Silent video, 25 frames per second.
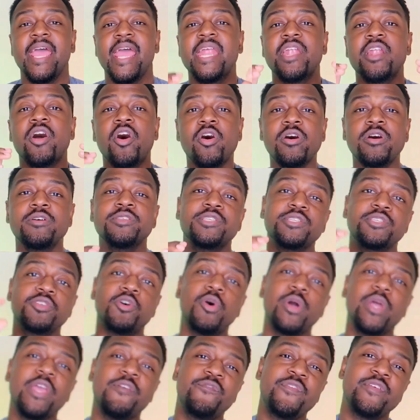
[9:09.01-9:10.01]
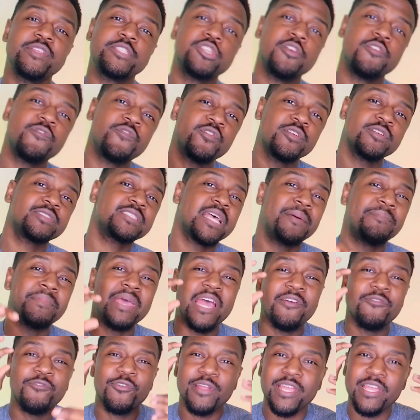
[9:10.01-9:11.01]
And also, if it's your first
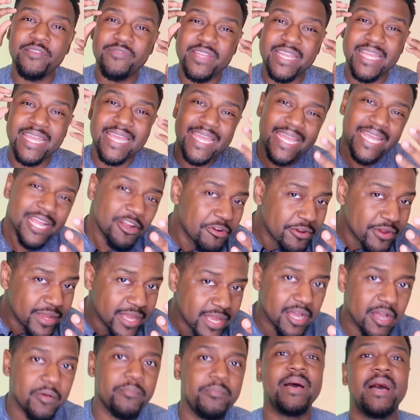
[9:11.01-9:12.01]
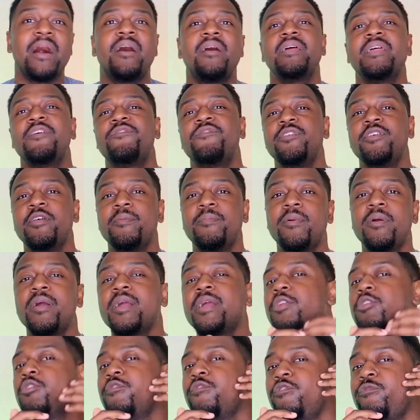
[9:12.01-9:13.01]
time ever even hearing about affiliate
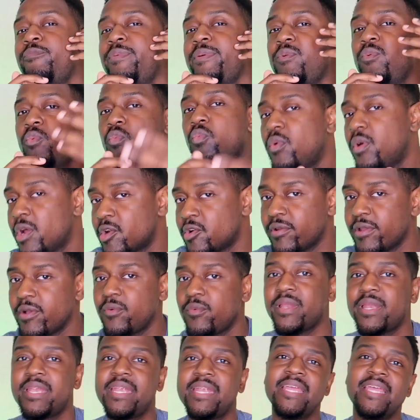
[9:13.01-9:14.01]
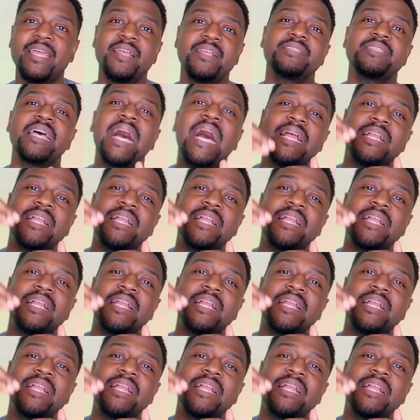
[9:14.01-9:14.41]
marketing or you've been wondering what it is,